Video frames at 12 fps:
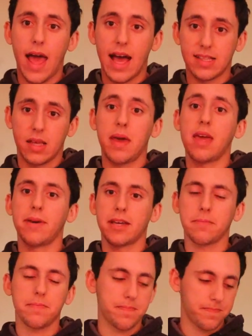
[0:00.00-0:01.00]
as I'm
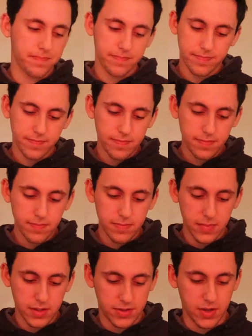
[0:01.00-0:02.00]
aiming.
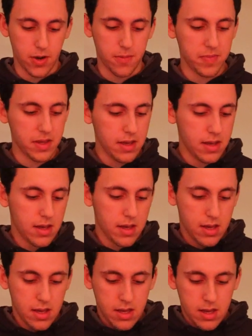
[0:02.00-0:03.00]
So
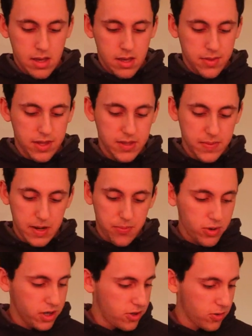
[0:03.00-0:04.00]
this has been a
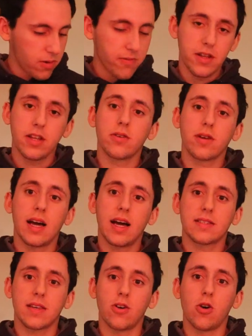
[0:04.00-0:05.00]
pretty short video,
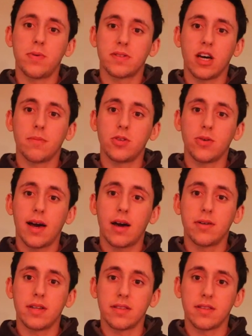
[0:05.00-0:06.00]
guys. I hope it's helped you
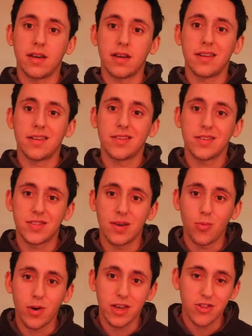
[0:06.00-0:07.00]
out in
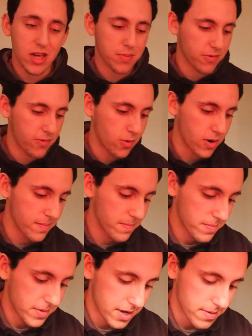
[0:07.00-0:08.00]
some way, shape, or form.
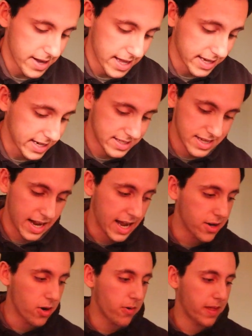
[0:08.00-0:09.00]
Like I said, I
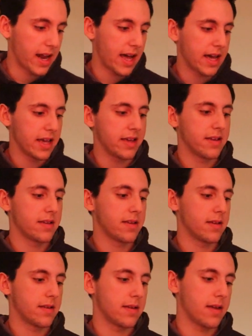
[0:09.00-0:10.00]
know that
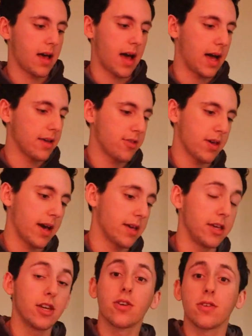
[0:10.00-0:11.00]
I
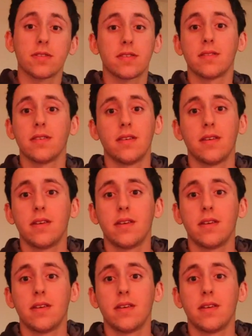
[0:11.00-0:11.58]
shot years